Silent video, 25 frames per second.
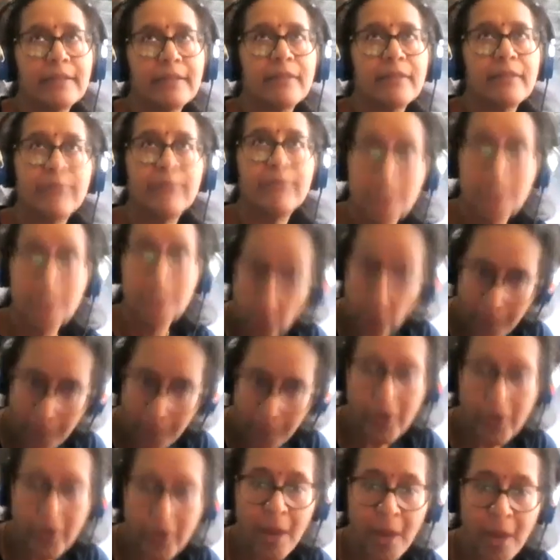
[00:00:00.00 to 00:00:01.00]
with no
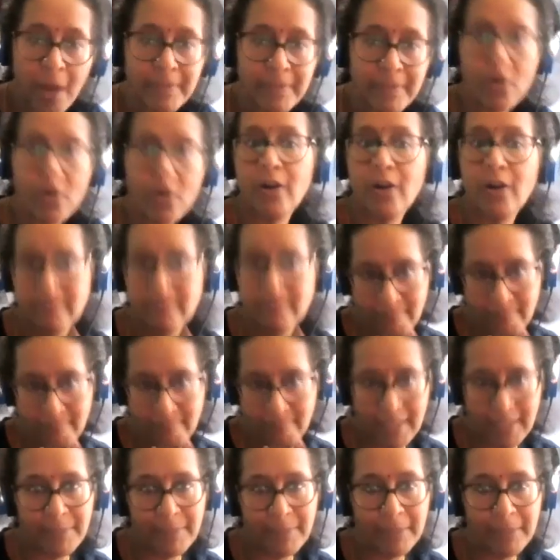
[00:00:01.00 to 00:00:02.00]
prompts or
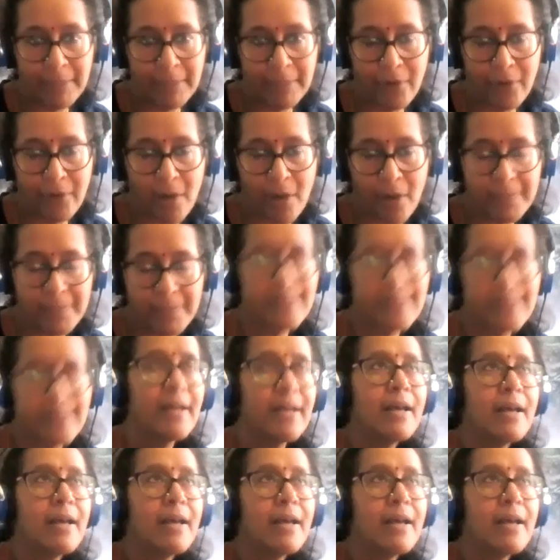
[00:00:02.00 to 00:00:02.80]
minimal prompts,